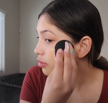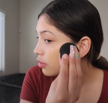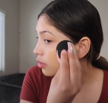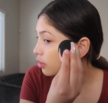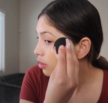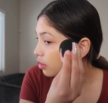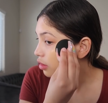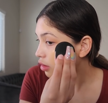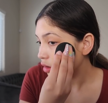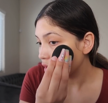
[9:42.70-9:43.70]

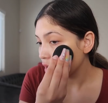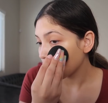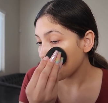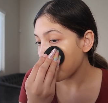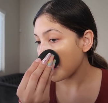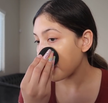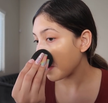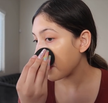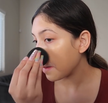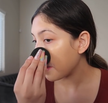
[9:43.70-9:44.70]

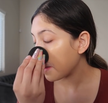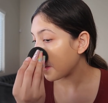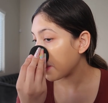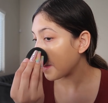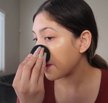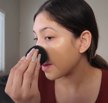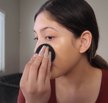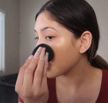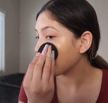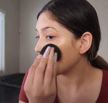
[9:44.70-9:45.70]

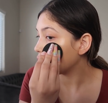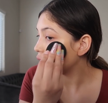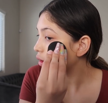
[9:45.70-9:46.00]
(no one is talking)